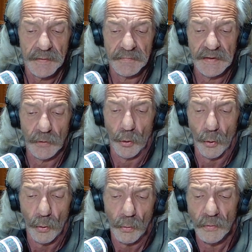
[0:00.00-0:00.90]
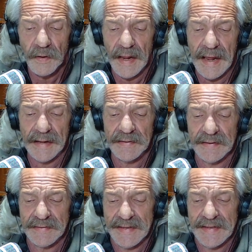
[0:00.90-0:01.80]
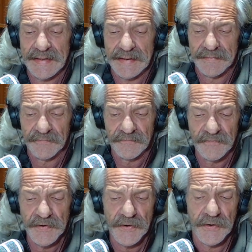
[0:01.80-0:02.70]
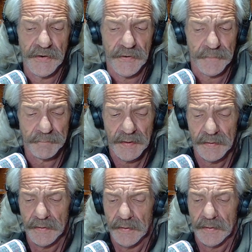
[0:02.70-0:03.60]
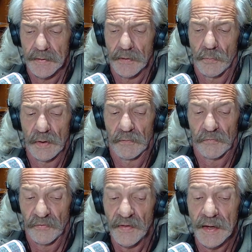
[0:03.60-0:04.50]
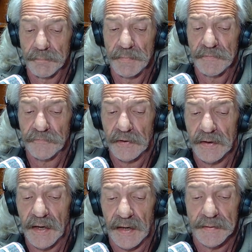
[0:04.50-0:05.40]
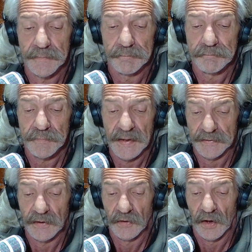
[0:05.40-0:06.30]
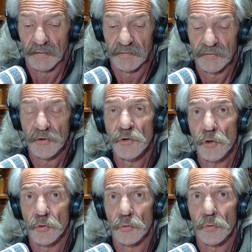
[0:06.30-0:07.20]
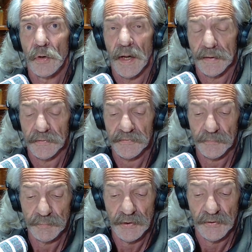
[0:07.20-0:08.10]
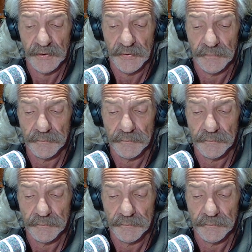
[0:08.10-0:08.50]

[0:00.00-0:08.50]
The old and the inferior will then be forgotten in the love of the new and the superior.